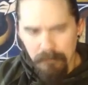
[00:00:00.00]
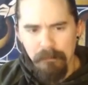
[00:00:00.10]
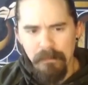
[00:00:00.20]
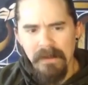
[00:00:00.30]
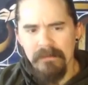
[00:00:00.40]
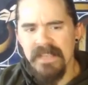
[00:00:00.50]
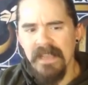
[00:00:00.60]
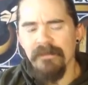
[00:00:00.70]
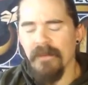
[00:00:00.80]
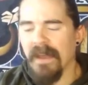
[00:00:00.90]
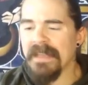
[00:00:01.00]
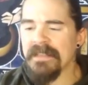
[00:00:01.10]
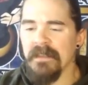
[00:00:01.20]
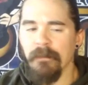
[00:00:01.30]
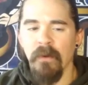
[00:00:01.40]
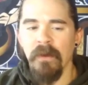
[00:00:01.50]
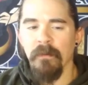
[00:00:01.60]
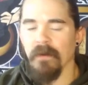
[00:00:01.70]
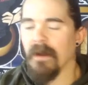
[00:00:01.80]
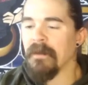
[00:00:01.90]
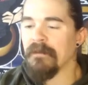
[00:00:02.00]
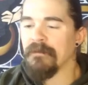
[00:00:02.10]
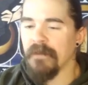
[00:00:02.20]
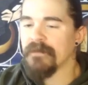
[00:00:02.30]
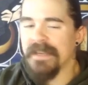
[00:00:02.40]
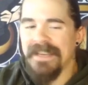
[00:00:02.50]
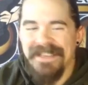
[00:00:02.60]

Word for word: But I would say if I get to the point where I'm at 50